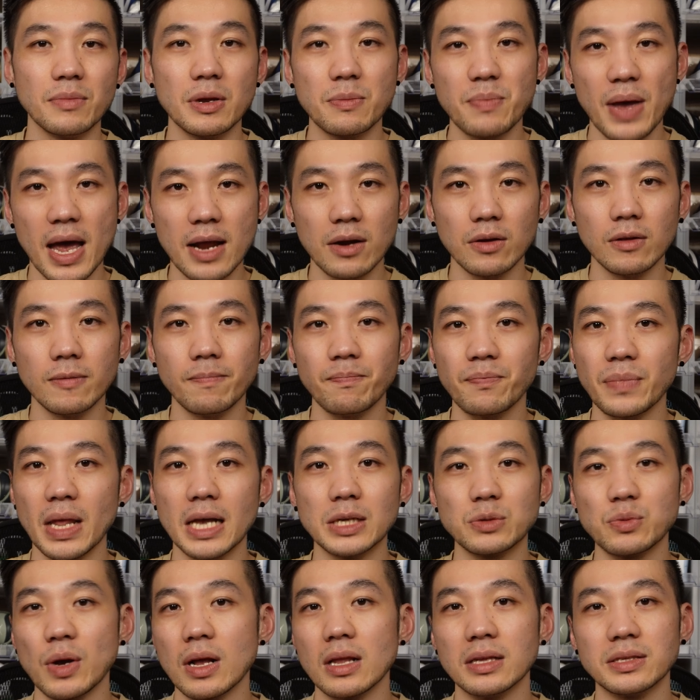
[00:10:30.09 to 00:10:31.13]
the mid panel,
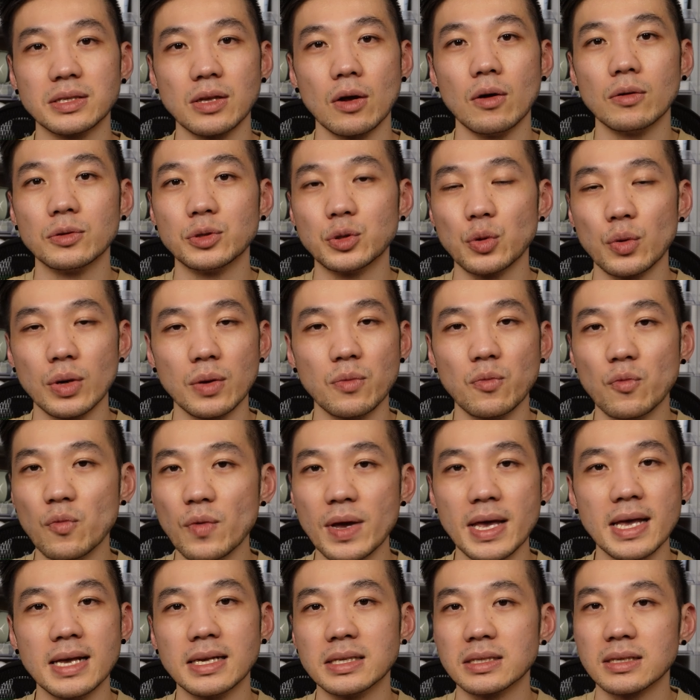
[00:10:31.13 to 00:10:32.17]
as well as the whole Jordan
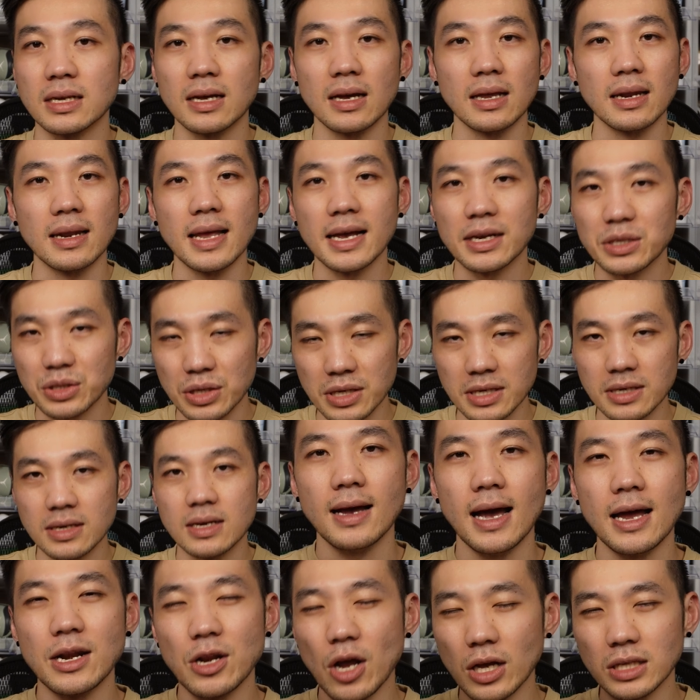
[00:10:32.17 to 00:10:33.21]
wings collection.
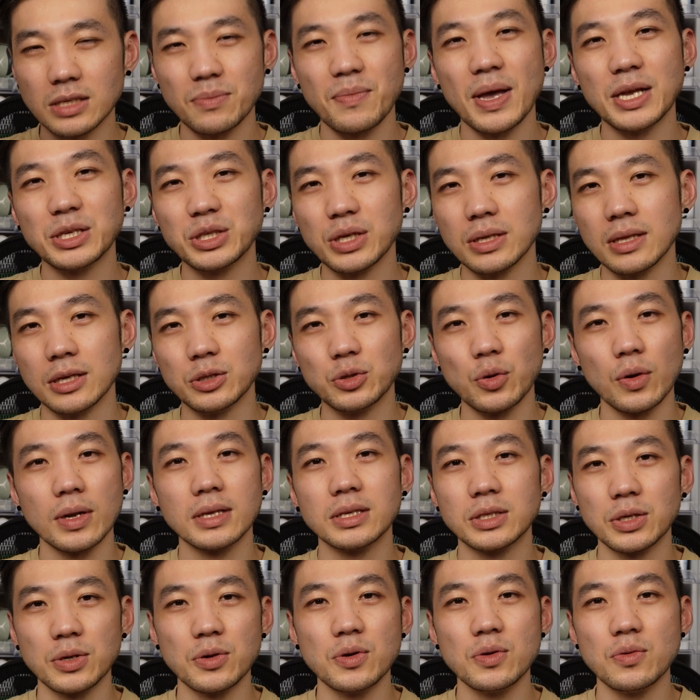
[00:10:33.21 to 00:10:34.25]
And not to mention, the
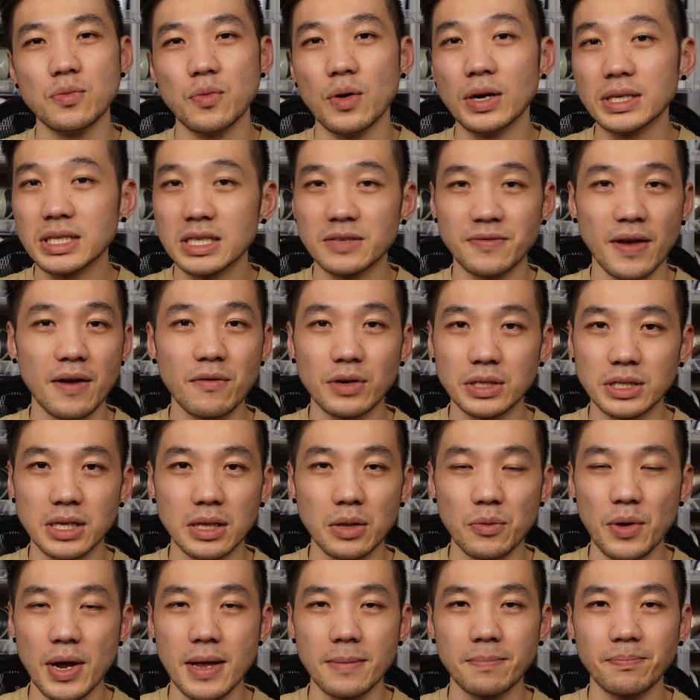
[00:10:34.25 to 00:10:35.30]
Jordan 2 was his favorite
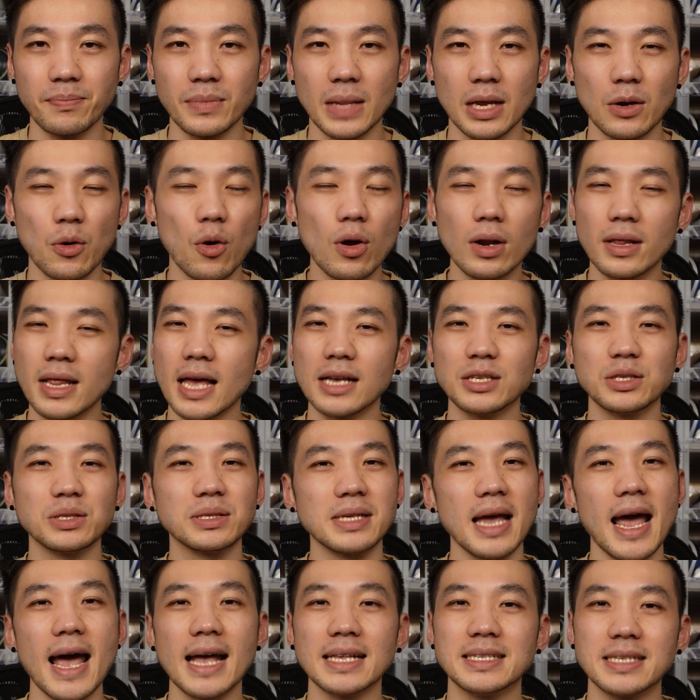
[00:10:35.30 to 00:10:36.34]
silhouette, and all of that
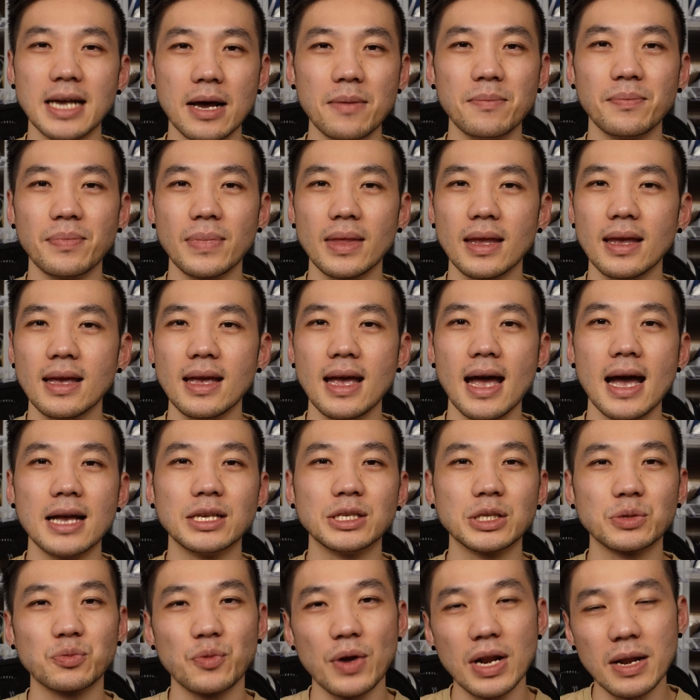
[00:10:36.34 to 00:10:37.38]
just adds up and
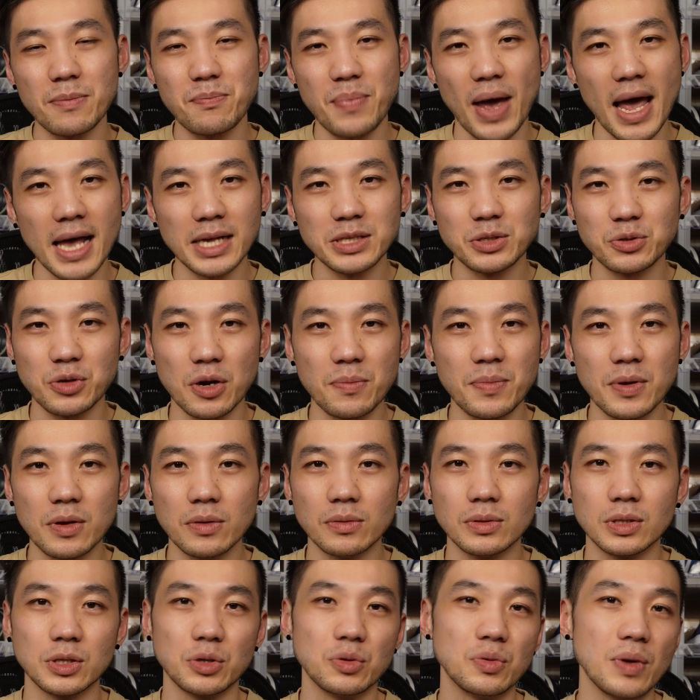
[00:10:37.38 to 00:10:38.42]
just really pays
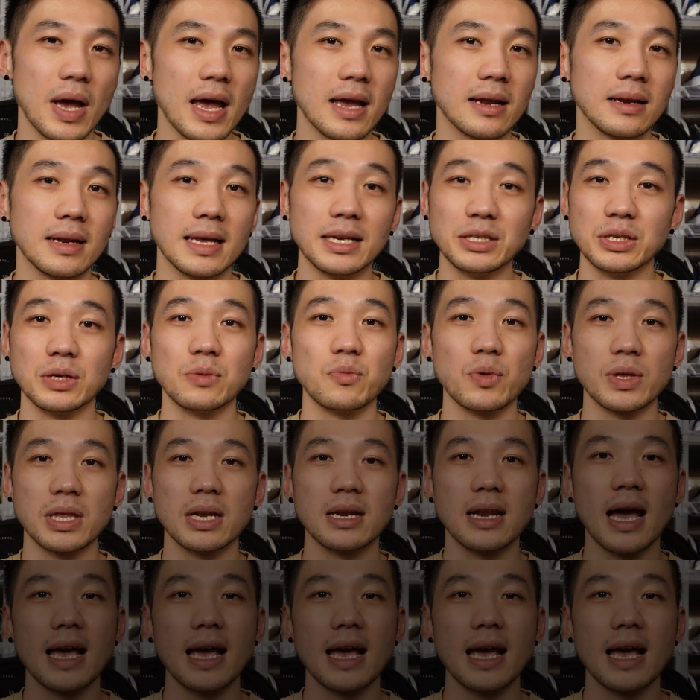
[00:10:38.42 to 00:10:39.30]
tribute to a legend within